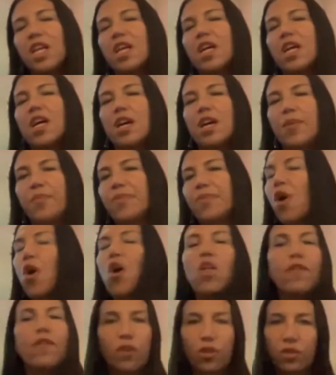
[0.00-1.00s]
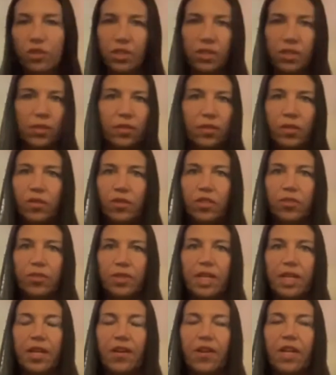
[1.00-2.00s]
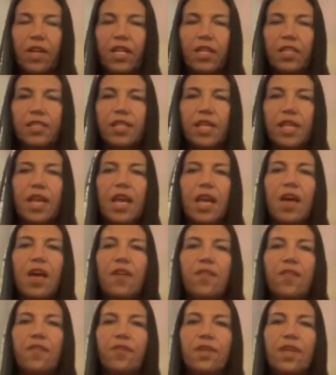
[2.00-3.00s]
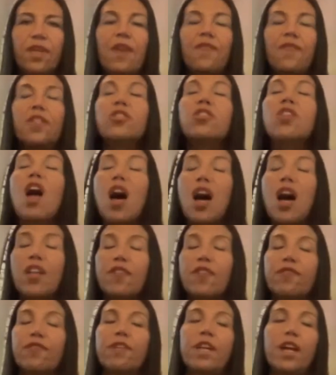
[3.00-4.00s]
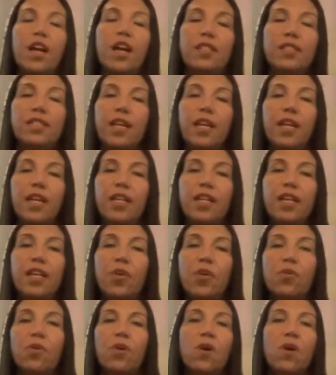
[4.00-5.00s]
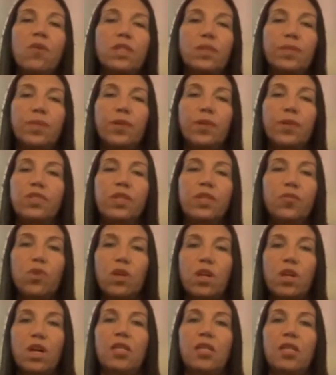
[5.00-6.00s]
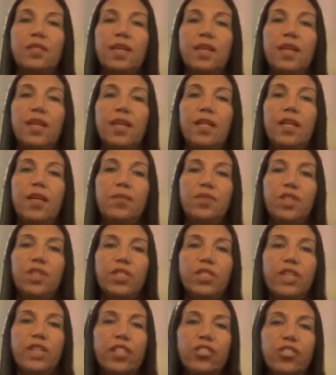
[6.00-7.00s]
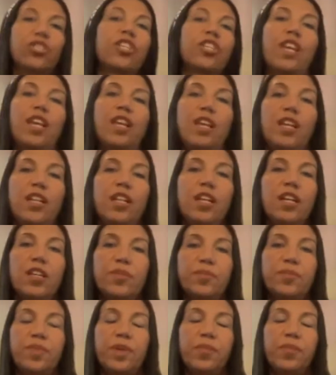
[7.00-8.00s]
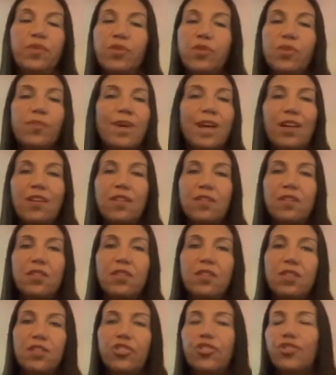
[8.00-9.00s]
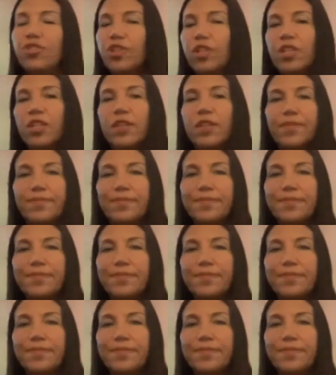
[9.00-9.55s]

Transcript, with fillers: um, all of those those three areas, they have we have a lot of free content. We're always posting more content um, just to educate um, people about this journey.